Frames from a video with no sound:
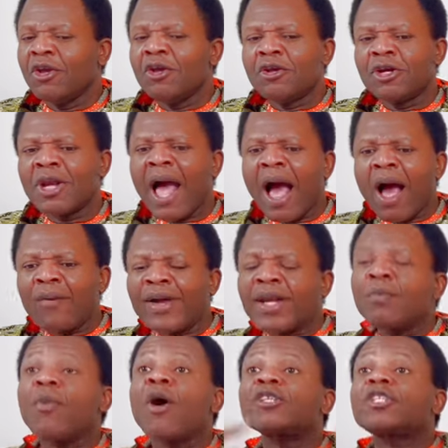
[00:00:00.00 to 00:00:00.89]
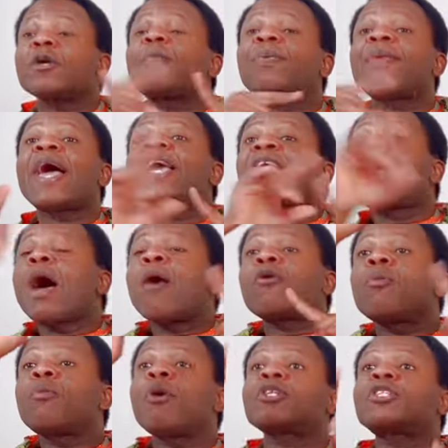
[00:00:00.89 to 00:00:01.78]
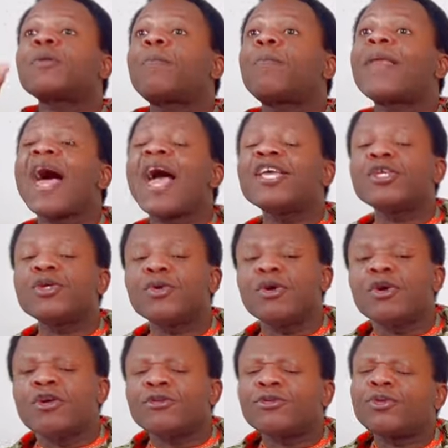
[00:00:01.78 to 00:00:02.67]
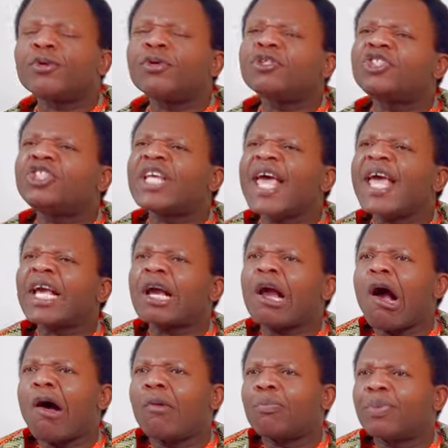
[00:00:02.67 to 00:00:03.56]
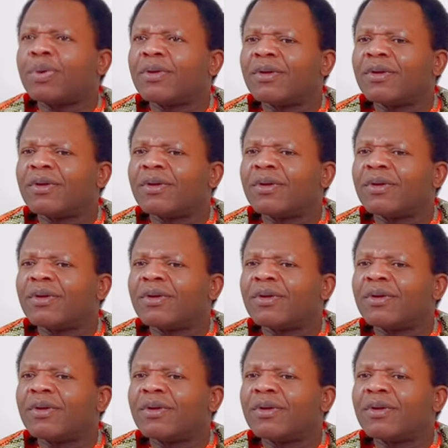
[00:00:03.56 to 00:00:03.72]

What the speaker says: Now in multiplying, I will multiply you through Jacob.